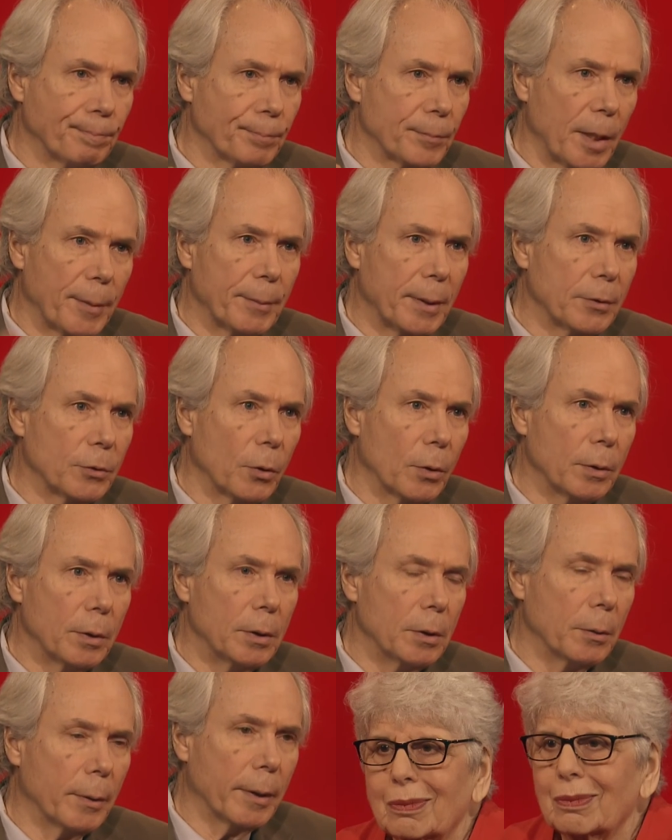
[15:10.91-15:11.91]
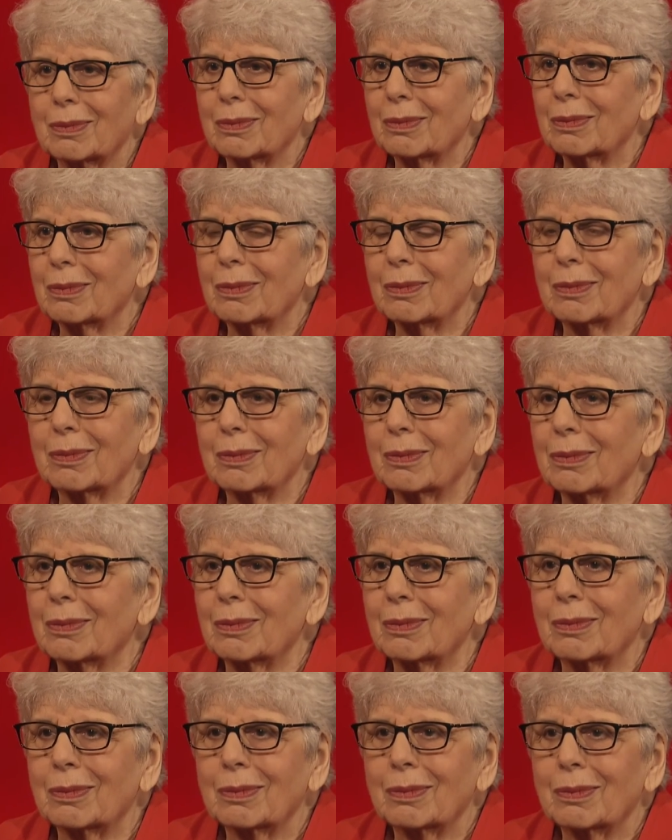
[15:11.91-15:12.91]
I'm not talking to you, I don't have to talk to you,
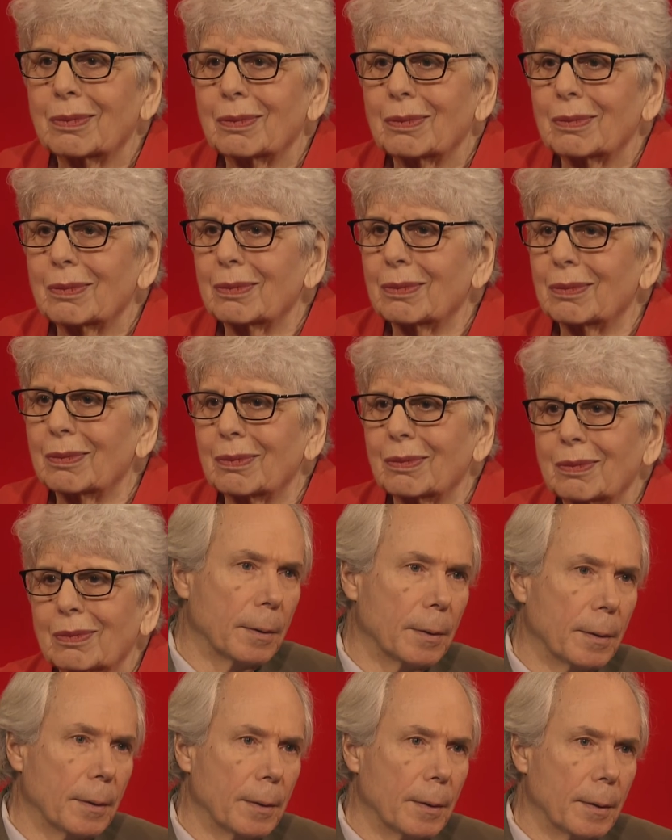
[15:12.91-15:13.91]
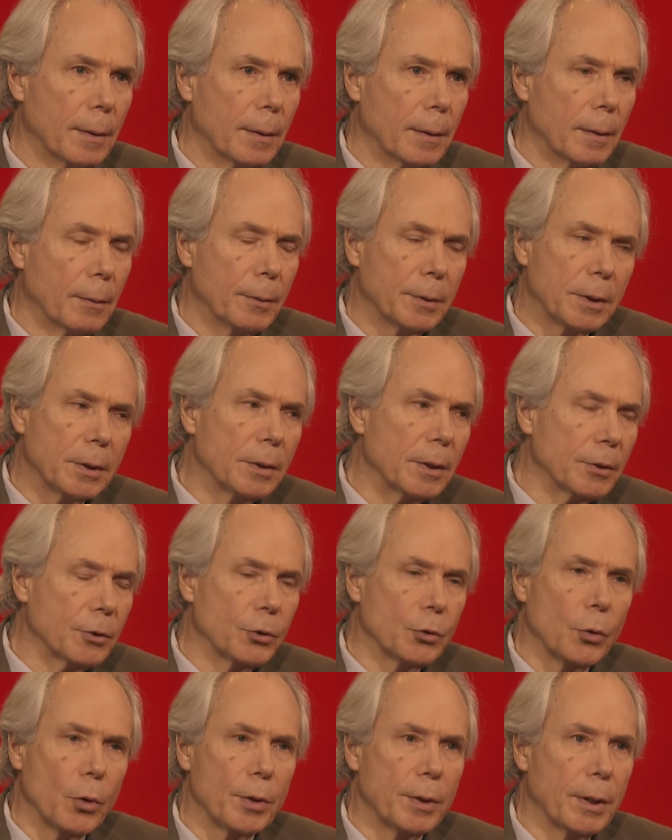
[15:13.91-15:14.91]
I'm not going to talk to you, which is an
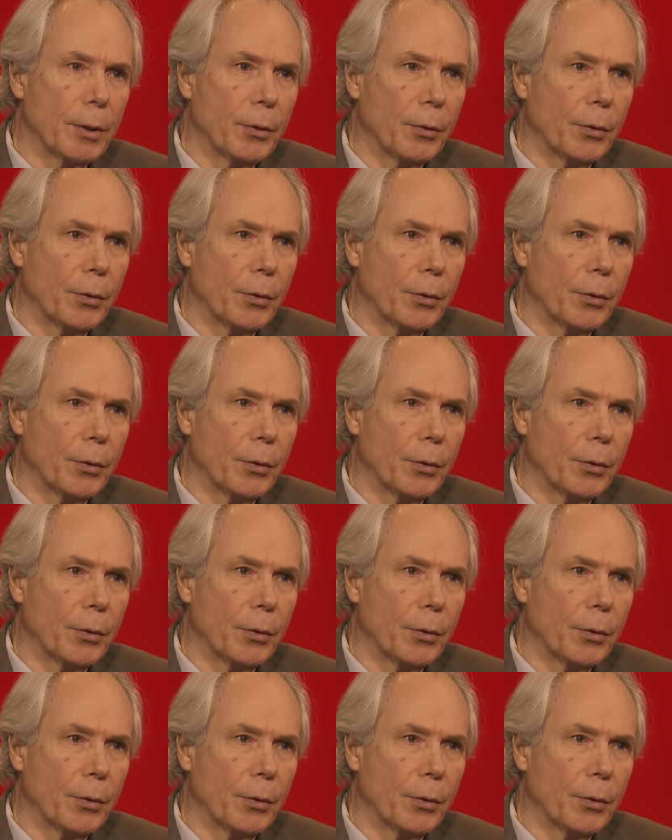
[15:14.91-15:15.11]
extraordinary